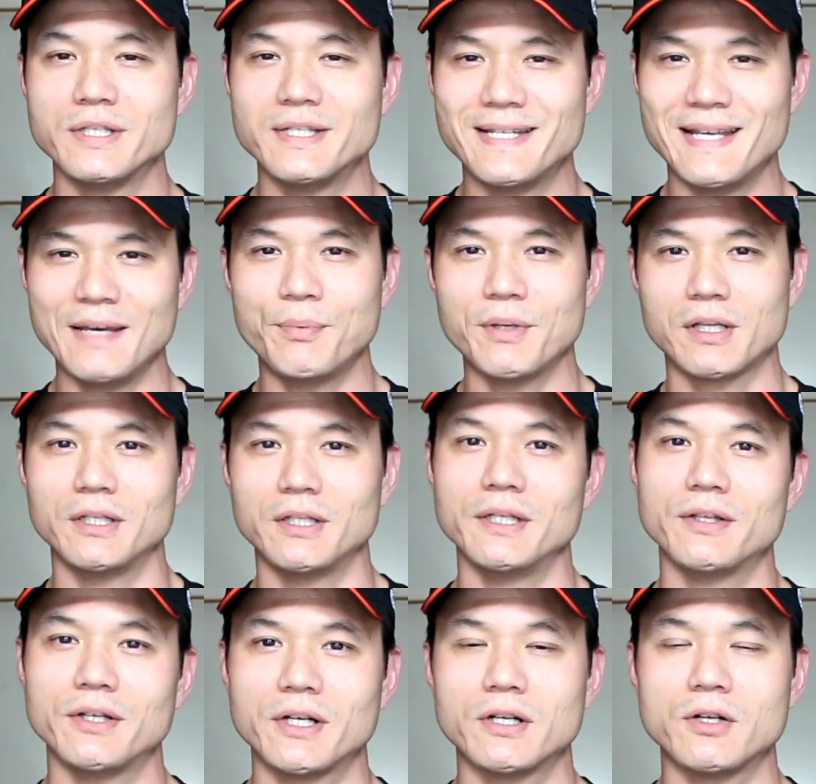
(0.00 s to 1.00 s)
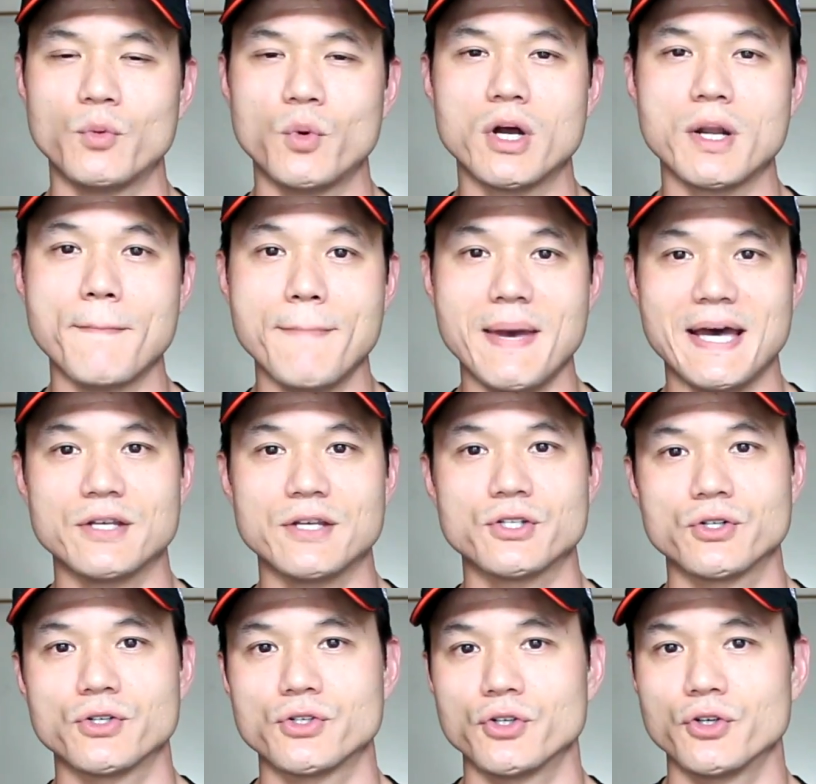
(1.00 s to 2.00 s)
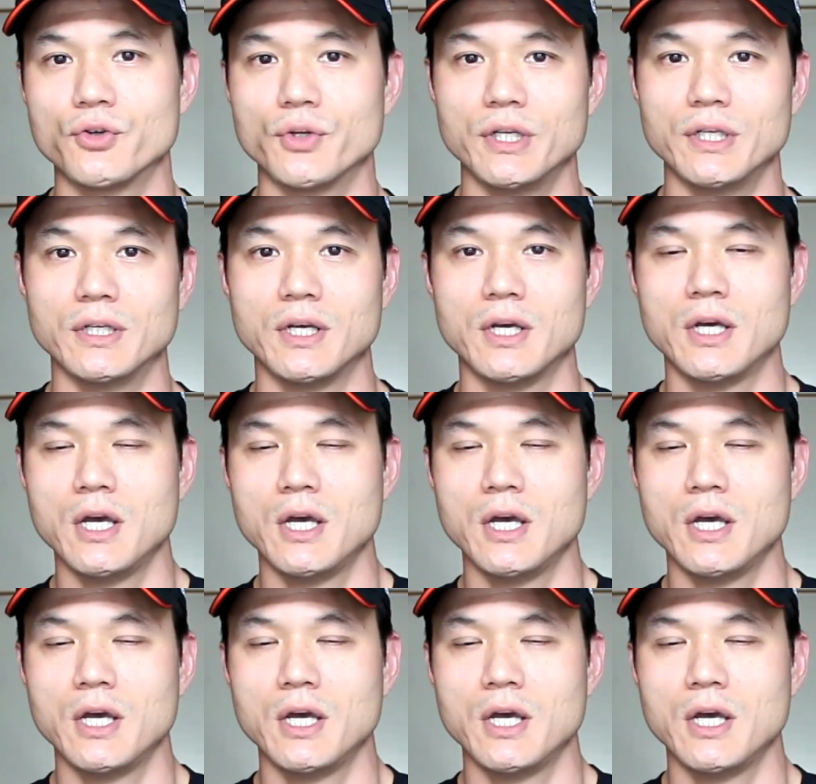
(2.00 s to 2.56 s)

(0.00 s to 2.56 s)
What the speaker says: typically they're going to want a master's degree.